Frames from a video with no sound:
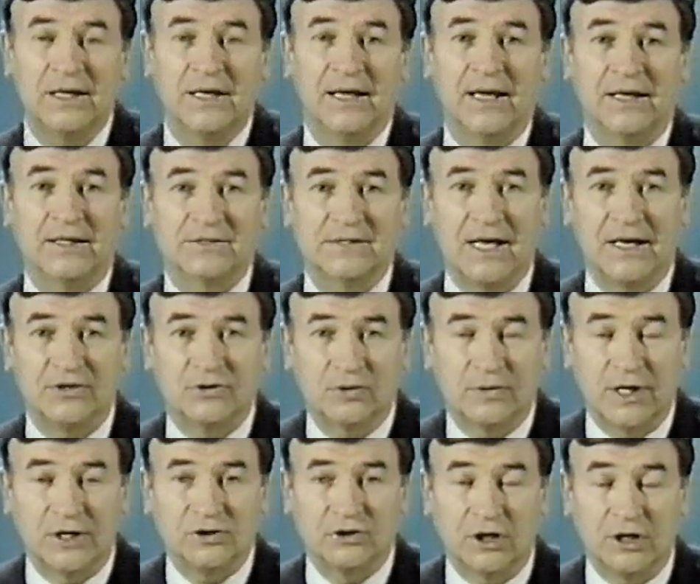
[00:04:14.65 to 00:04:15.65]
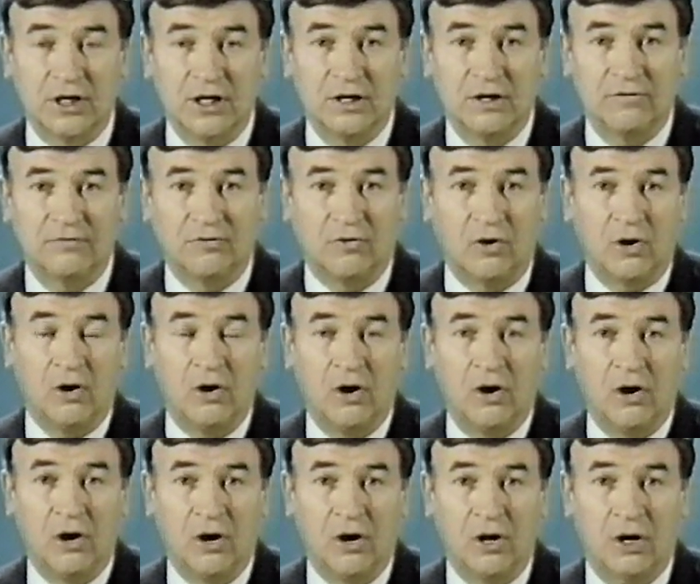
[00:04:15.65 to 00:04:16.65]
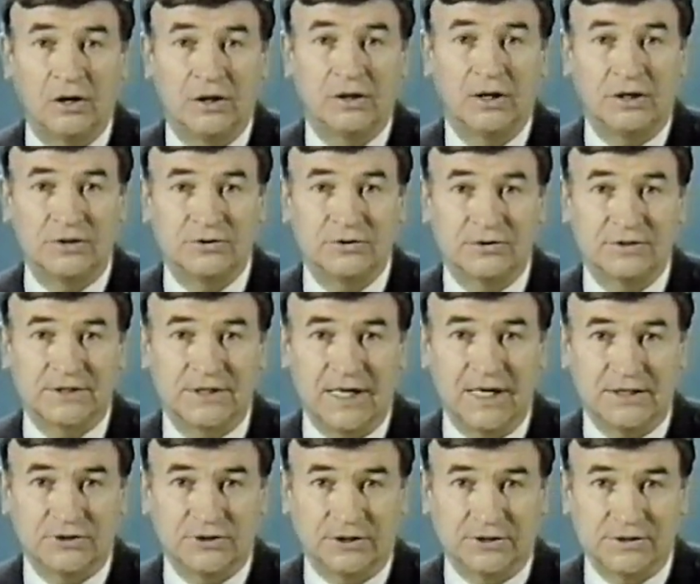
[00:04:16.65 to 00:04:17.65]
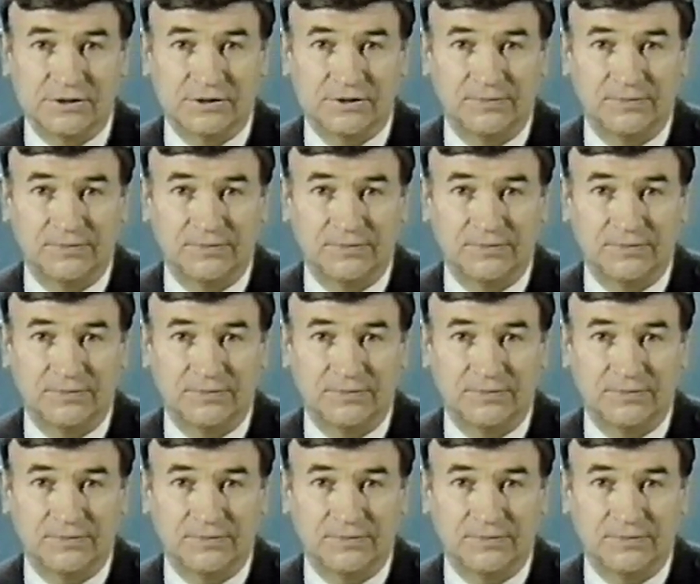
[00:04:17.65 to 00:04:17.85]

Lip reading: exaggeration for all associations.